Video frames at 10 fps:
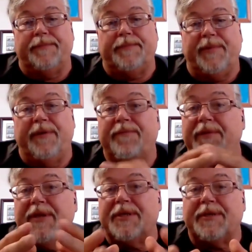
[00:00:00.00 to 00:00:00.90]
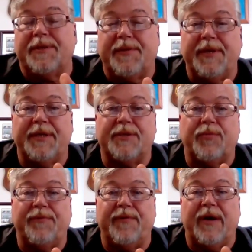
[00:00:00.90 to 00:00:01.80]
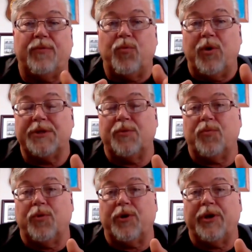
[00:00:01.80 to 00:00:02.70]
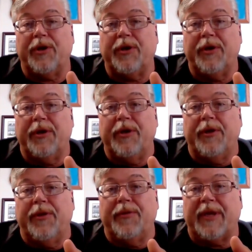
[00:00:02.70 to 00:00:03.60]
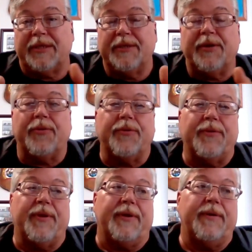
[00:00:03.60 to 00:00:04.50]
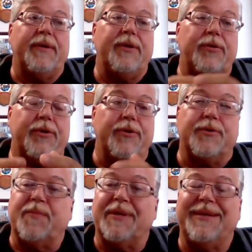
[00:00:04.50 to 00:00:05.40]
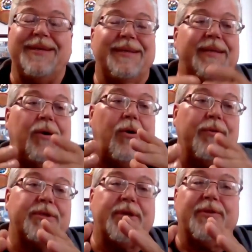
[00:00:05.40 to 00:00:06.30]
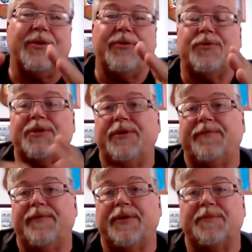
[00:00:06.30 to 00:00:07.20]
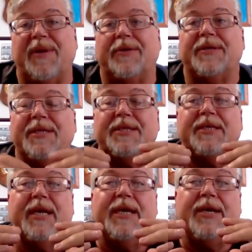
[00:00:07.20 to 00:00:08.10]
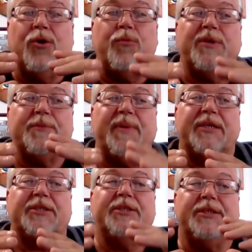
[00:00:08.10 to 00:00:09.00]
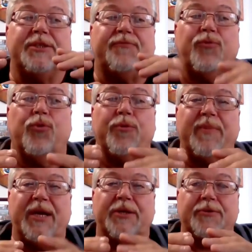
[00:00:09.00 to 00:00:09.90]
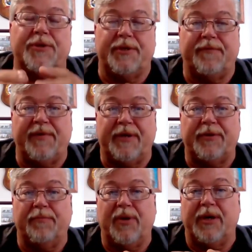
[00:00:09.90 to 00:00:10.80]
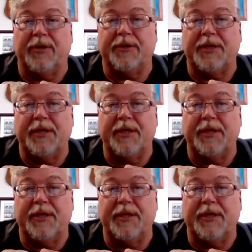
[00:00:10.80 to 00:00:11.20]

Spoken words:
If these things that we found wasn't working, that's another thing you could use. But all this other little stuff doesn't matter. This home inspection is for the major stuff out there, buyers.